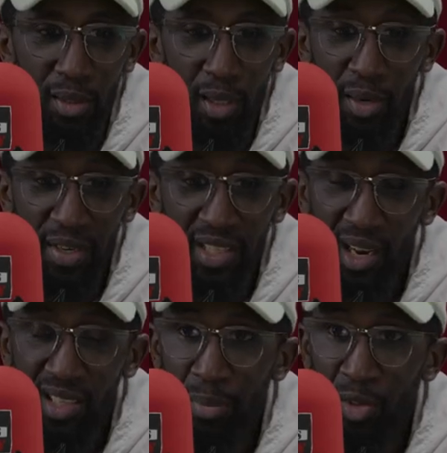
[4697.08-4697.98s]
Anyway, it's the
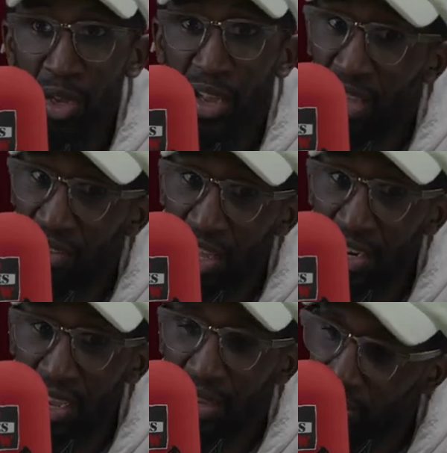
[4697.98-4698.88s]
last time I do it. I've done
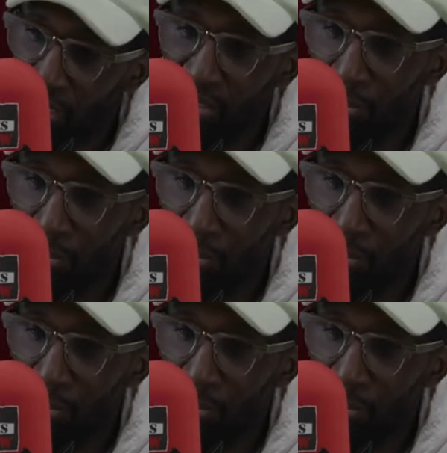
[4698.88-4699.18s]
it, and it's the last time